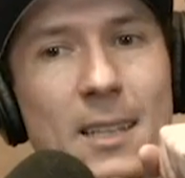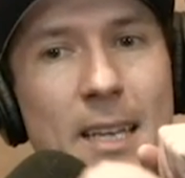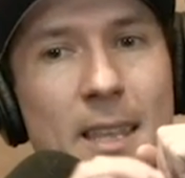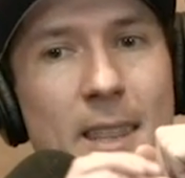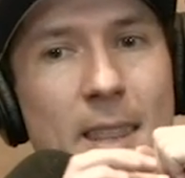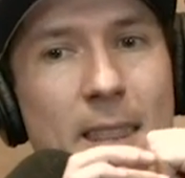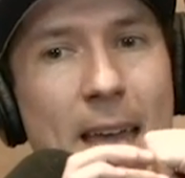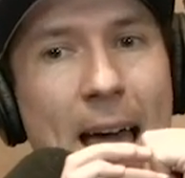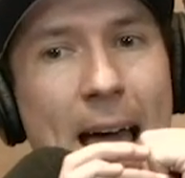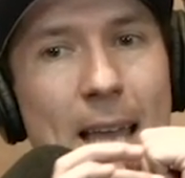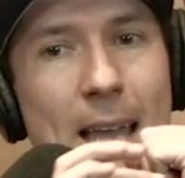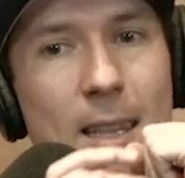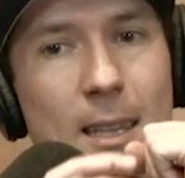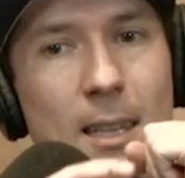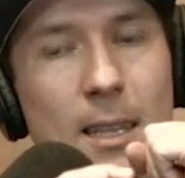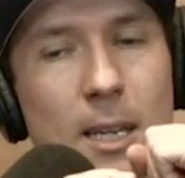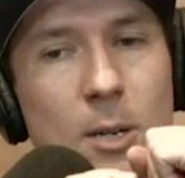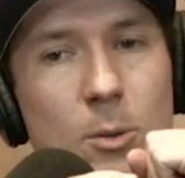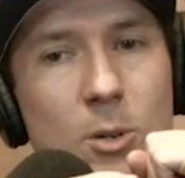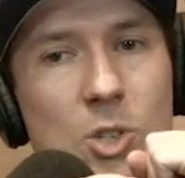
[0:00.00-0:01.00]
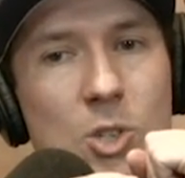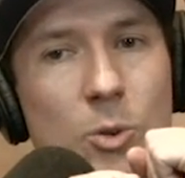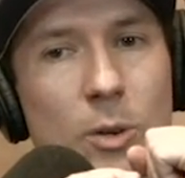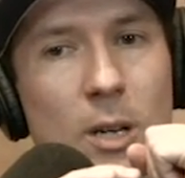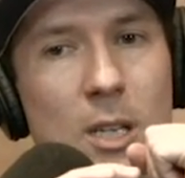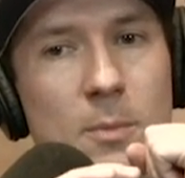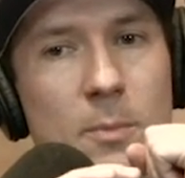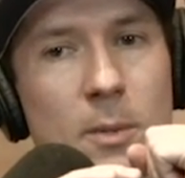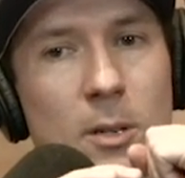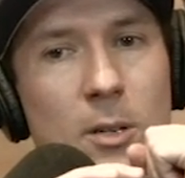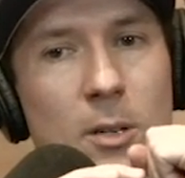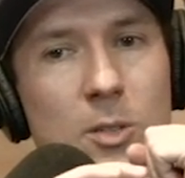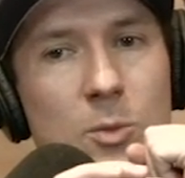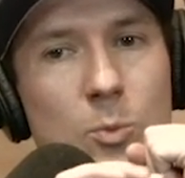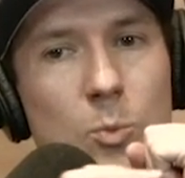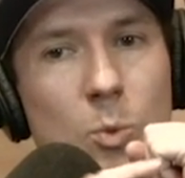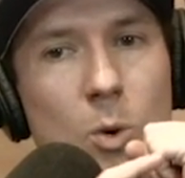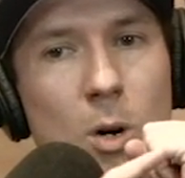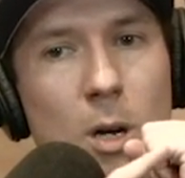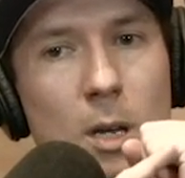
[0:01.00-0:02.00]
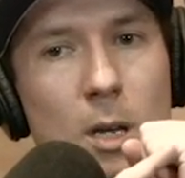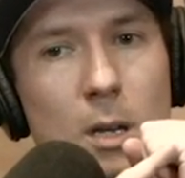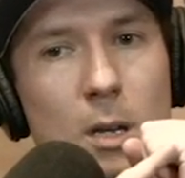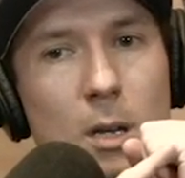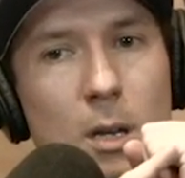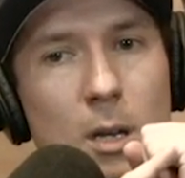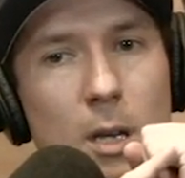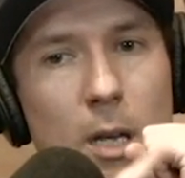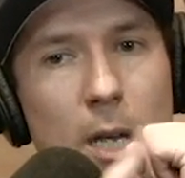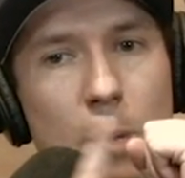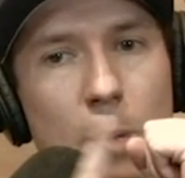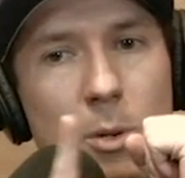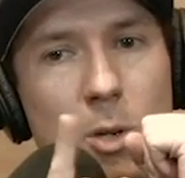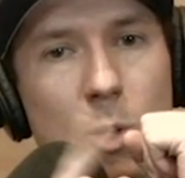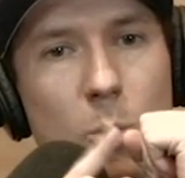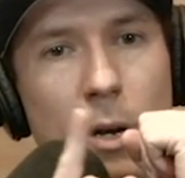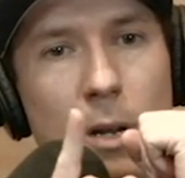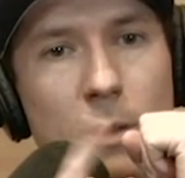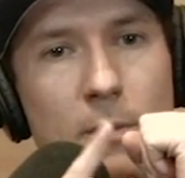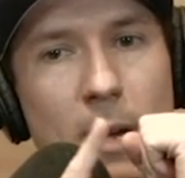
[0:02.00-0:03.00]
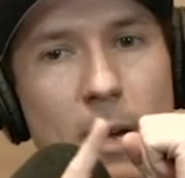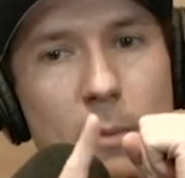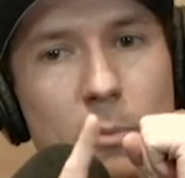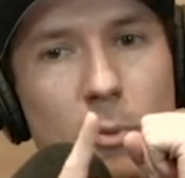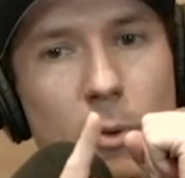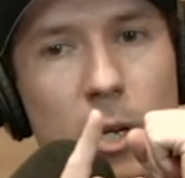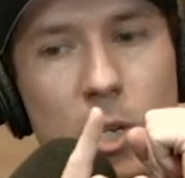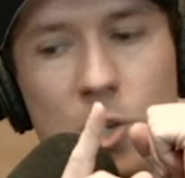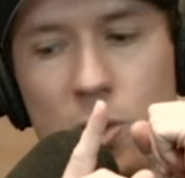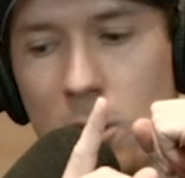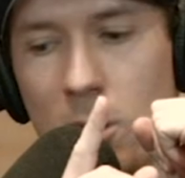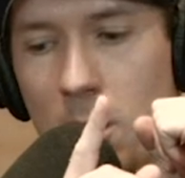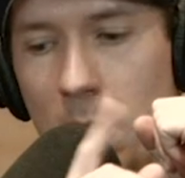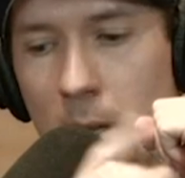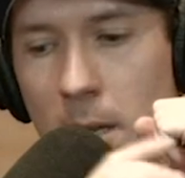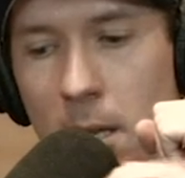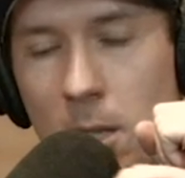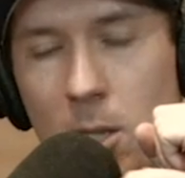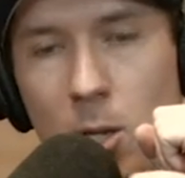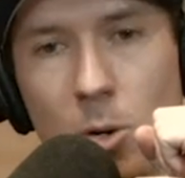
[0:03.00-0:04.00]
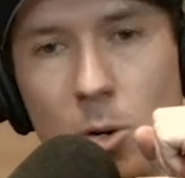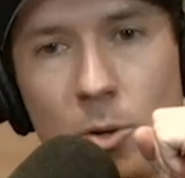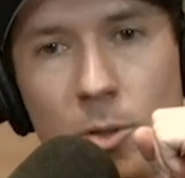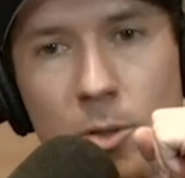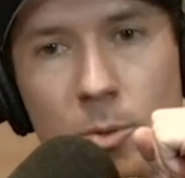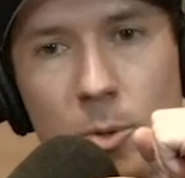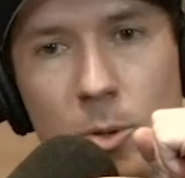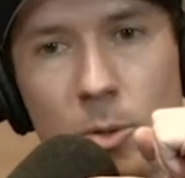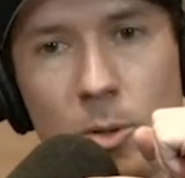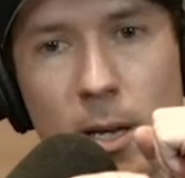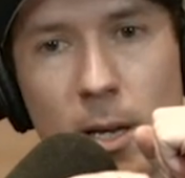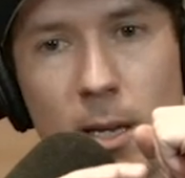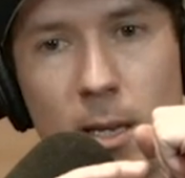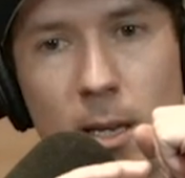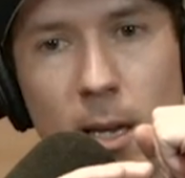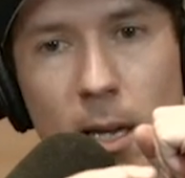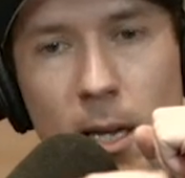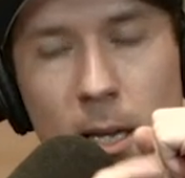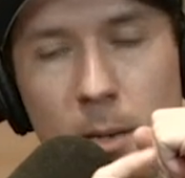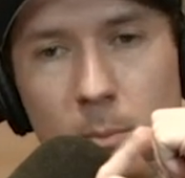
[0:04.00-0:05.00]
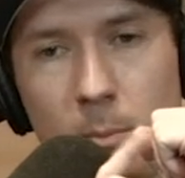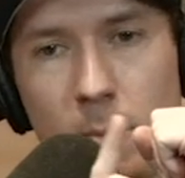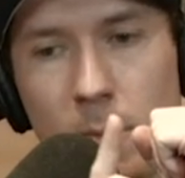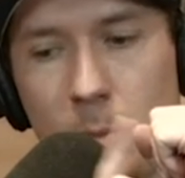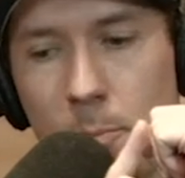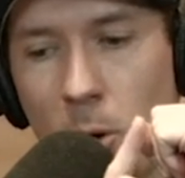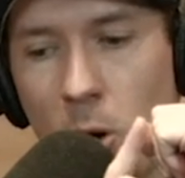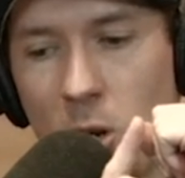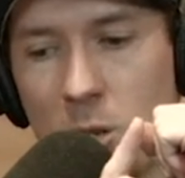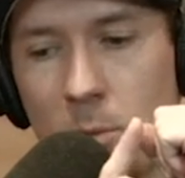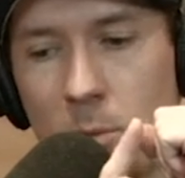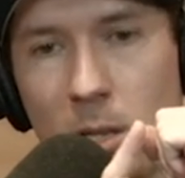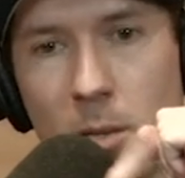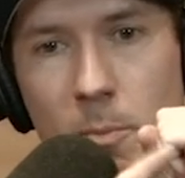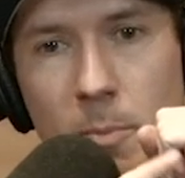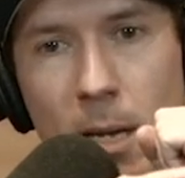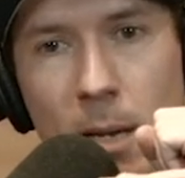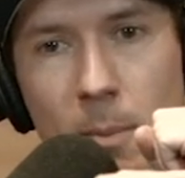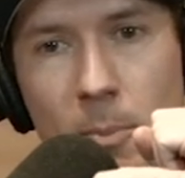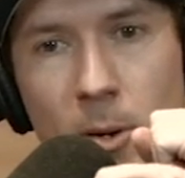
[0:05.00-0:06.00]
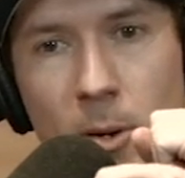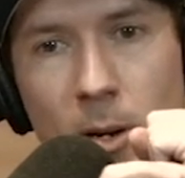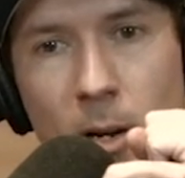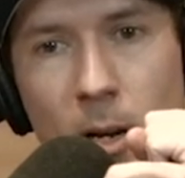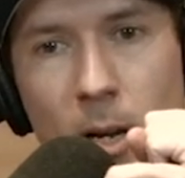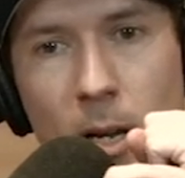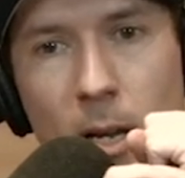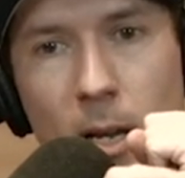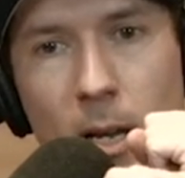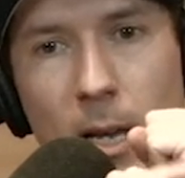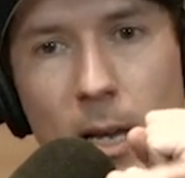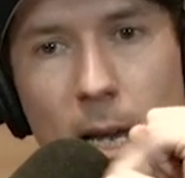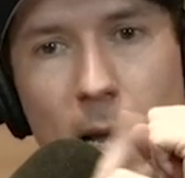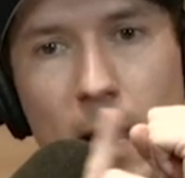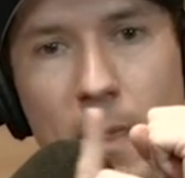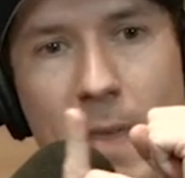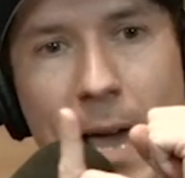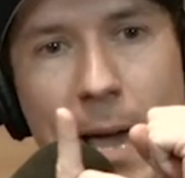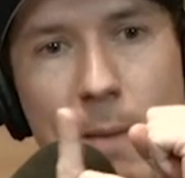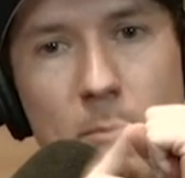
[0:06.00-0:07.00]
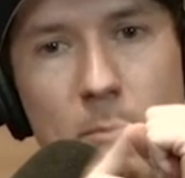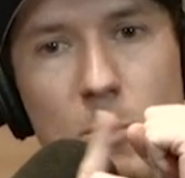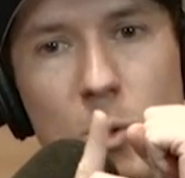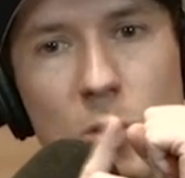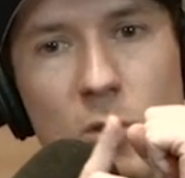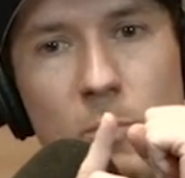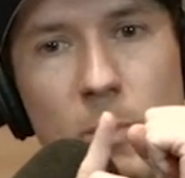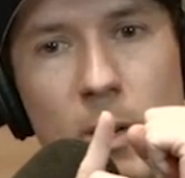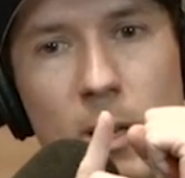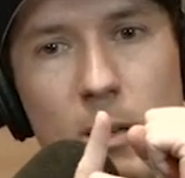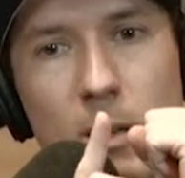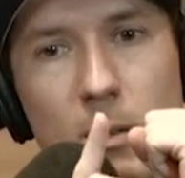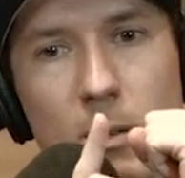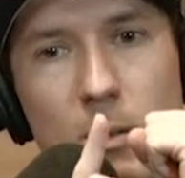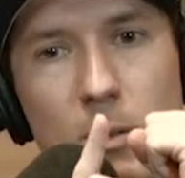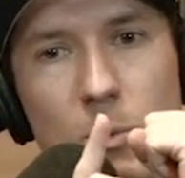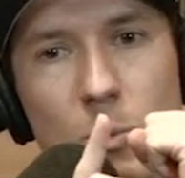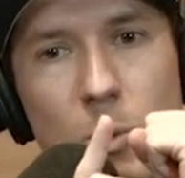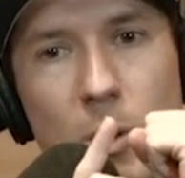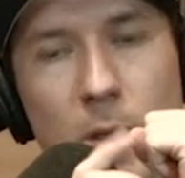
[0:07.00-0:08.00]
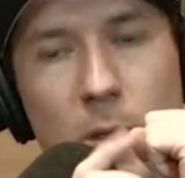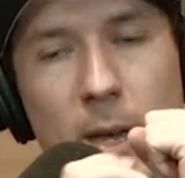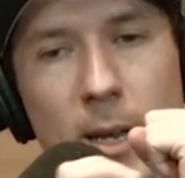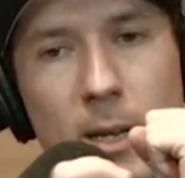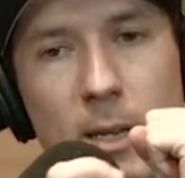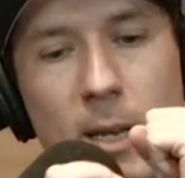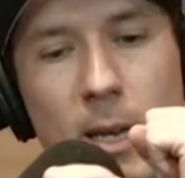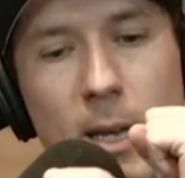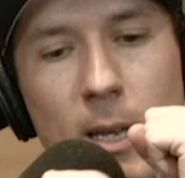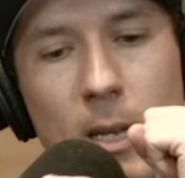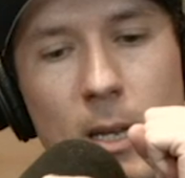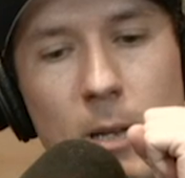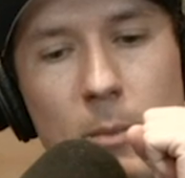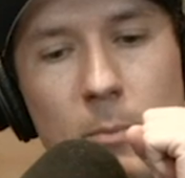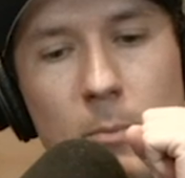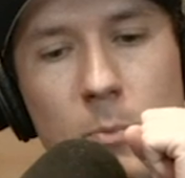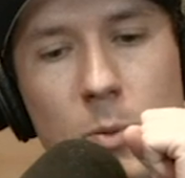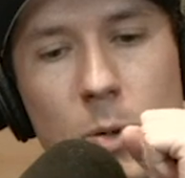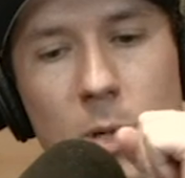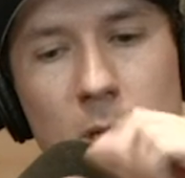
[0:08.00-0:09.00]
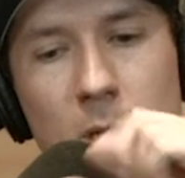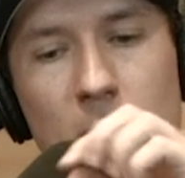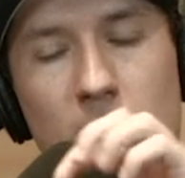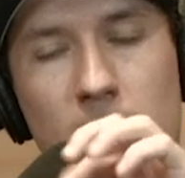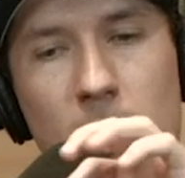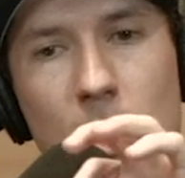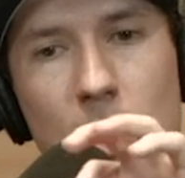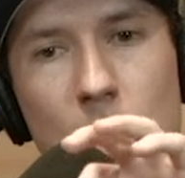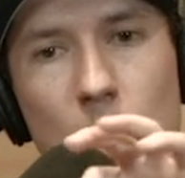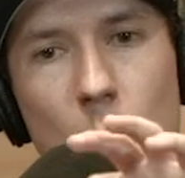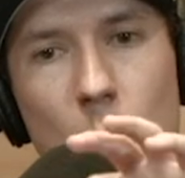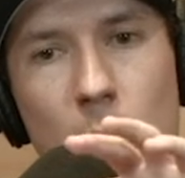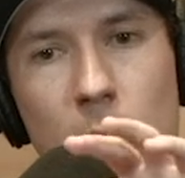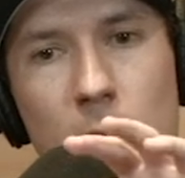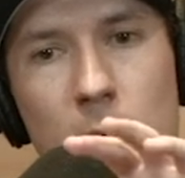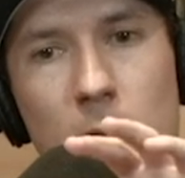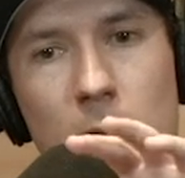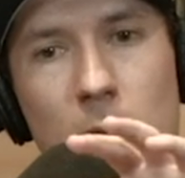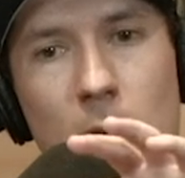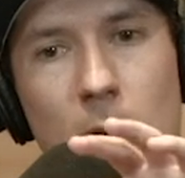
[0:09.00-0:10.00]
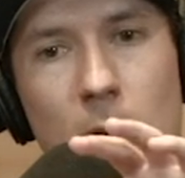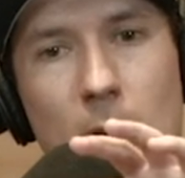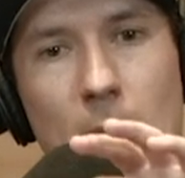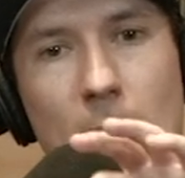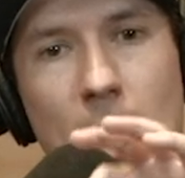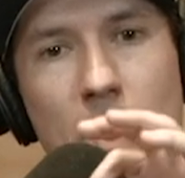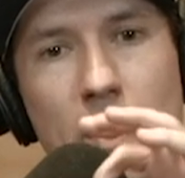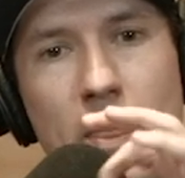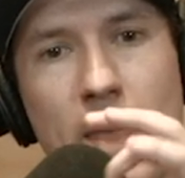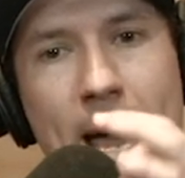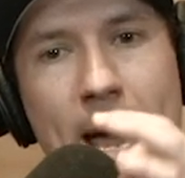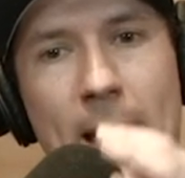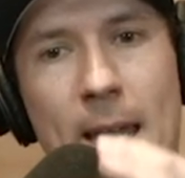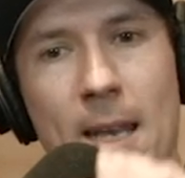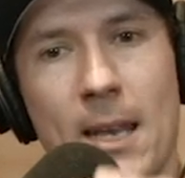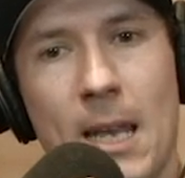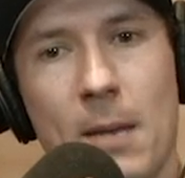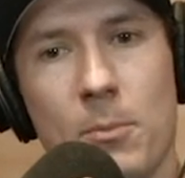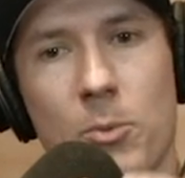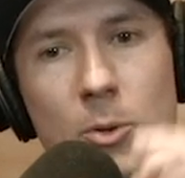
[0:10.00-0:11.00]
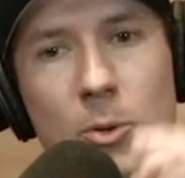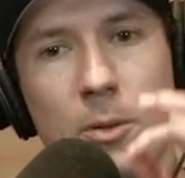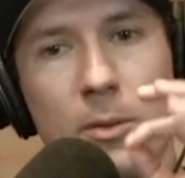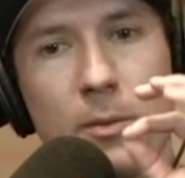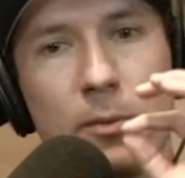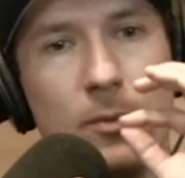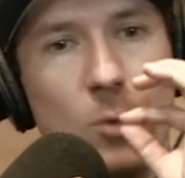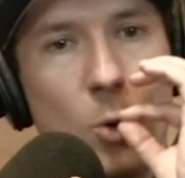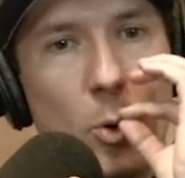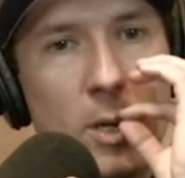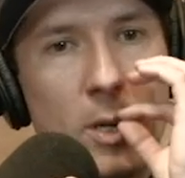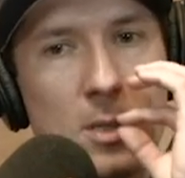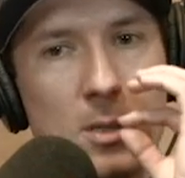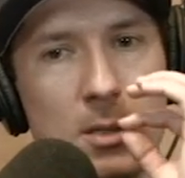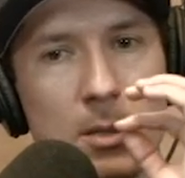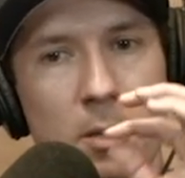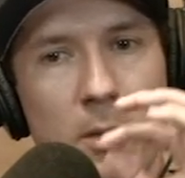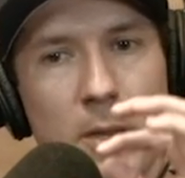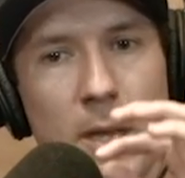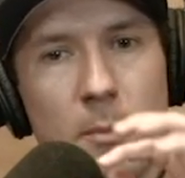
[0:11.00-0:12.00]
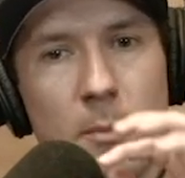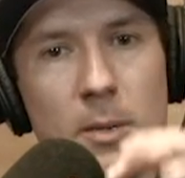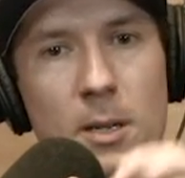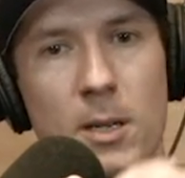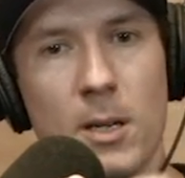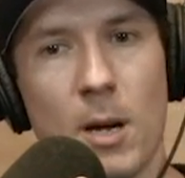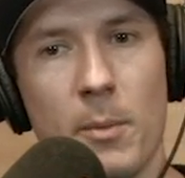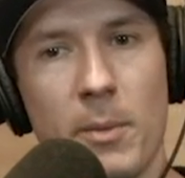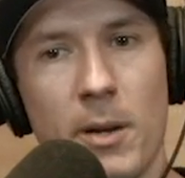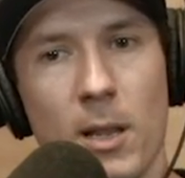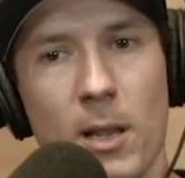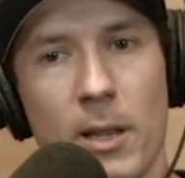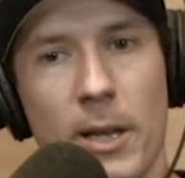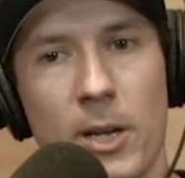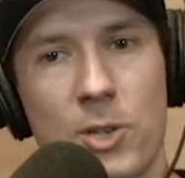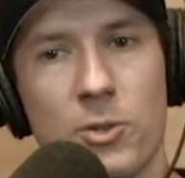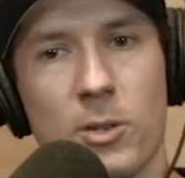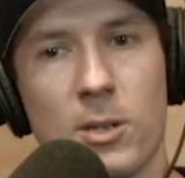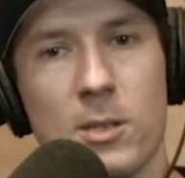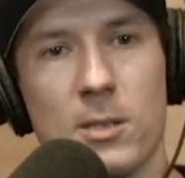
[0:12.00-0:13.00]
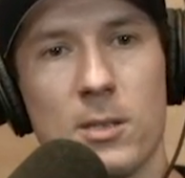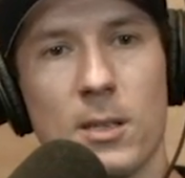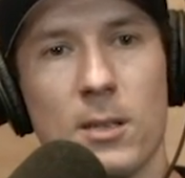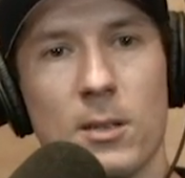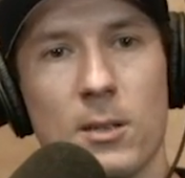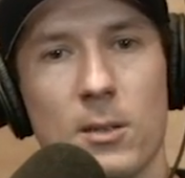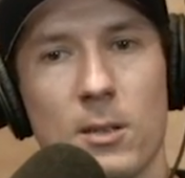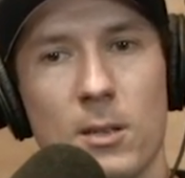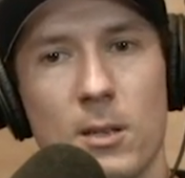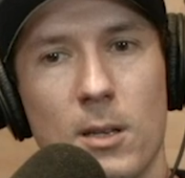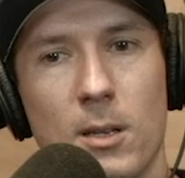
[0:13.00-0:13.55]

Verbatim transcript: and that liquid transmitter is what it would create a vibration and then go through like a, in parchment in the paper, and that movement would then get put into like a coil, and that enabled the voice to then become an electric signal,